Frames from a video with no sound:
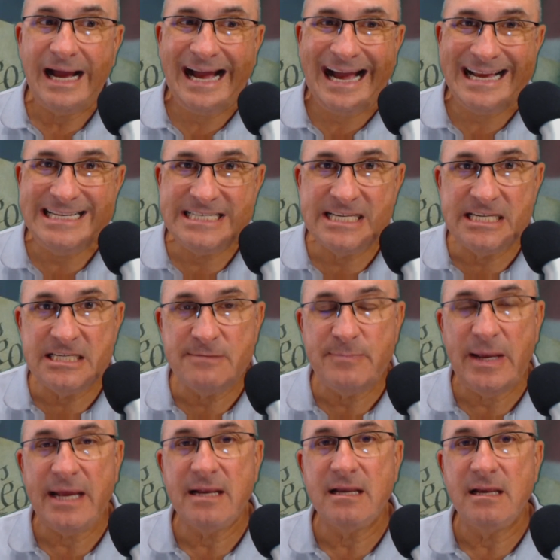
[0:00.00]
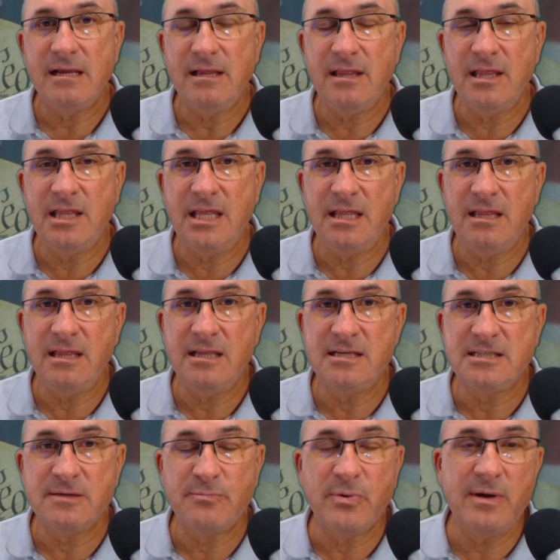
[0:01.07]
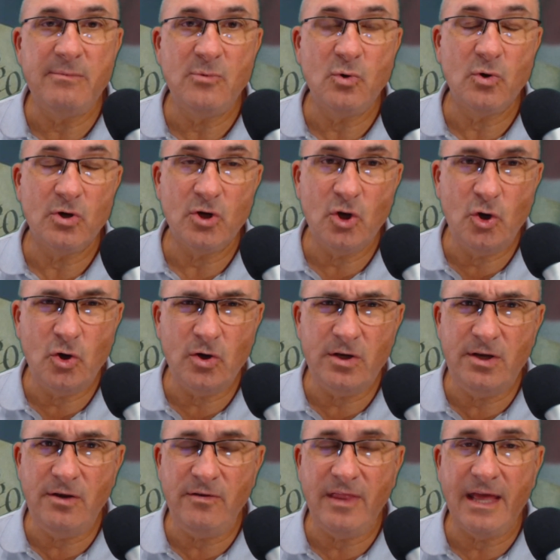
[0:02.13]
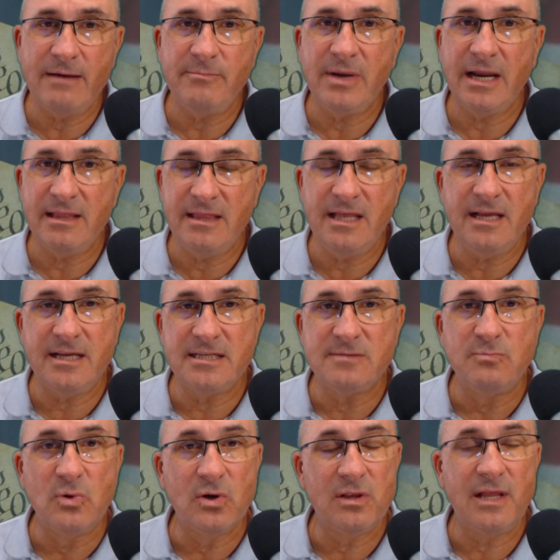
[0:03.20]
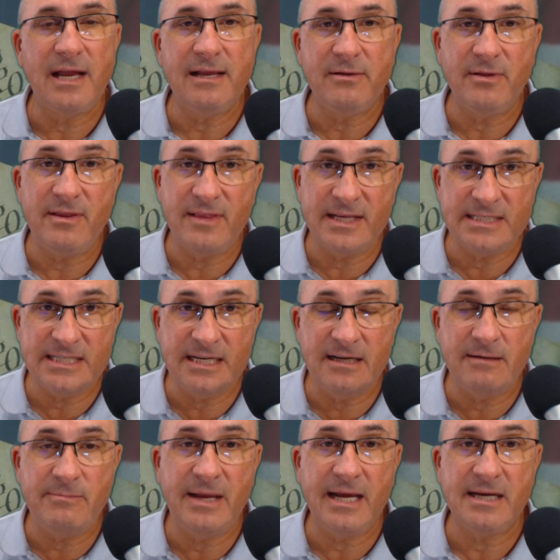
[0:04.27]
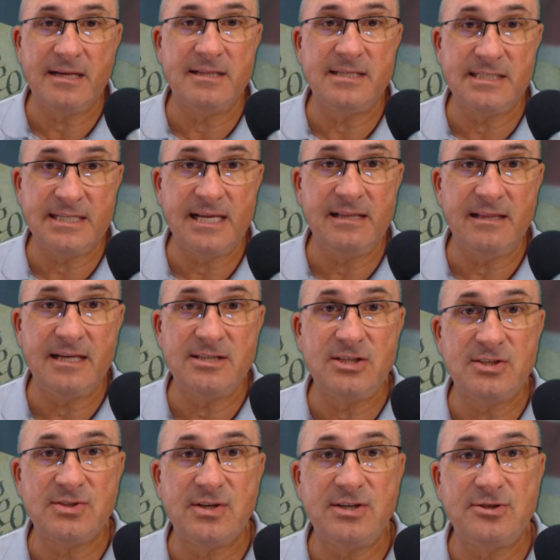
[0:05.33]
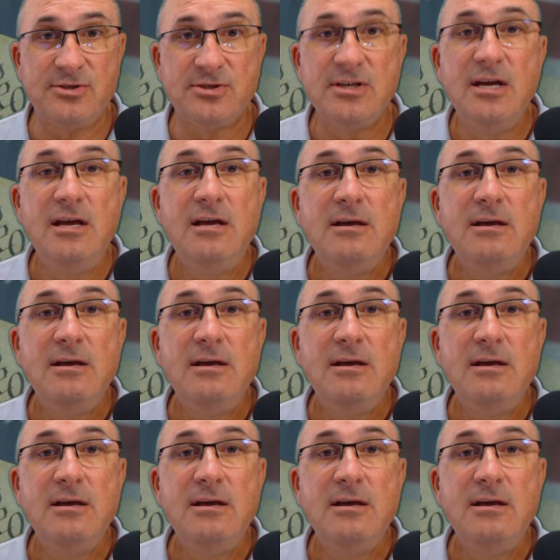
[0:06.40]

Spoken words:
I suspect that the Supreme Court could do that, but I think it's more likely they send it back to the state legislatures